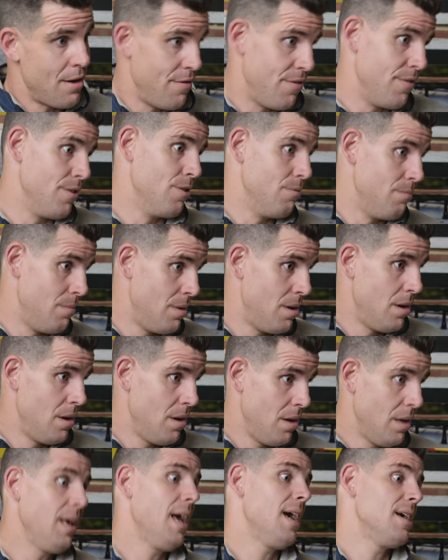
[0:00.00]
film.
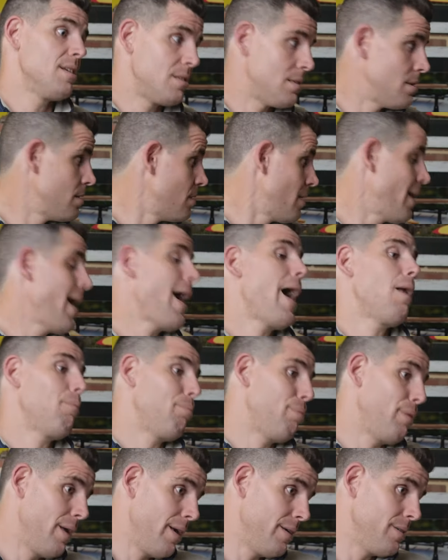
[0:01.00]
Yes, out,
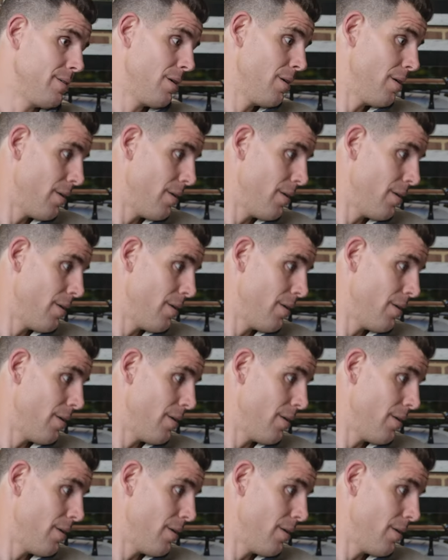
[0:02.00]
please.